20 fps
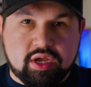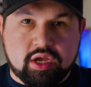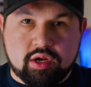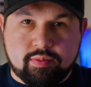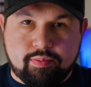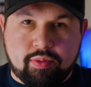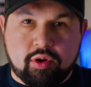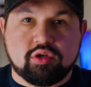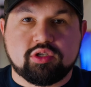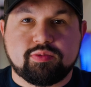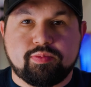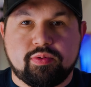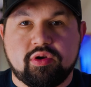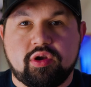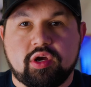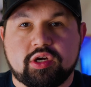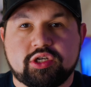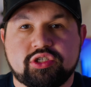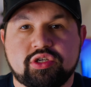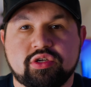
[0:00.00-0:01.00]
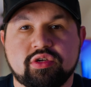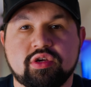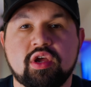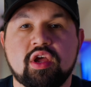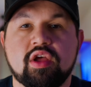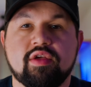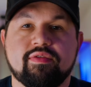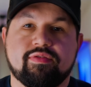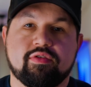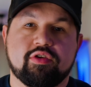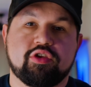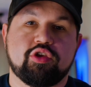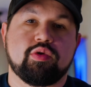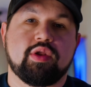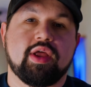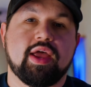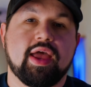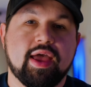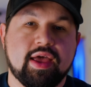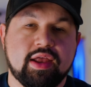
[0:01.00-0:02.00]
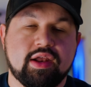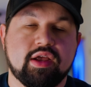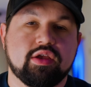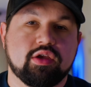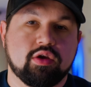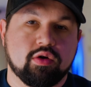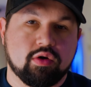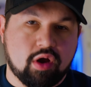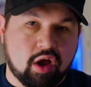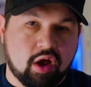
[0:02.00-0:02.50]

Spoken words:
in post-production for you to edit your